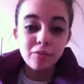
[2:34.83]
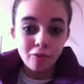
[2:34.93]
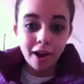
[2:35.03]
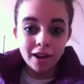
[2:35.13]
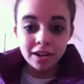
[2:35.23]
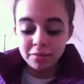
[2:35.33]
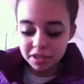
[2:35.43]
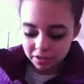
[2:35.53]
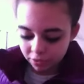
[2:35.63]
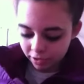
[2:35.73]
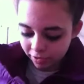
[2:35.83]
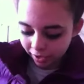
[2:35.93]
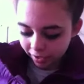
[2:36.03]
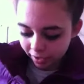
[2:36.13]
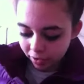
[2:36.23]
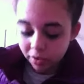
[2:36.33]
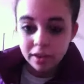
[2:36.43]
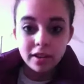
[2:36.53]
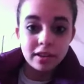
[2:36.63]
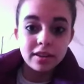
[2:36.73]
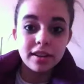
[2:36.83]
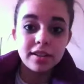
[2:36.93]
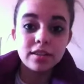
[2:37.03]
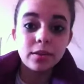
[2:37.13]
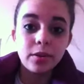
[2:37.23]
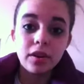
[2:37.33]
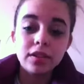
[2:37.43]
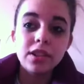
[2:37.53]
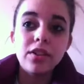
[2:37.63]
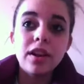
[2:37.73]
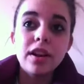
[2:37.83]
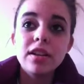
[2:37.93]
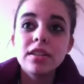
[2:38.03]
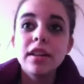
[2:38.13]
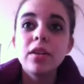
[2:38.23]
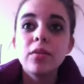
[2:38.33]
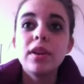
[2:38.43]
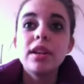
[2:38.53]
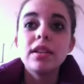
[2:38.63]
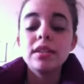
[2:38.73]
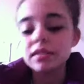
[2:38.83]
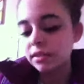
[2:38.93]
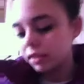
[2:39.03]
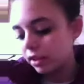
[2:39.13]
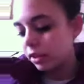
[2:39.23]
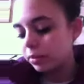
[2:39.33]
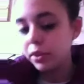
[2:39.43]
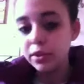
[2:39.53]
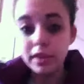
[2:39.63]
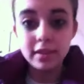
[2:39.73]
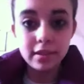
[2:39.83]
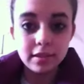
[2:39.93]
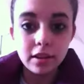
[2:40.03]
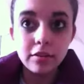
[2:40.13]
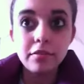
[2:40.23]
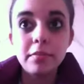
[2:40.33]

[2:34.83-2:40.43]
writing my story right now and so I'll tell you guys like when it is uploaded and stuff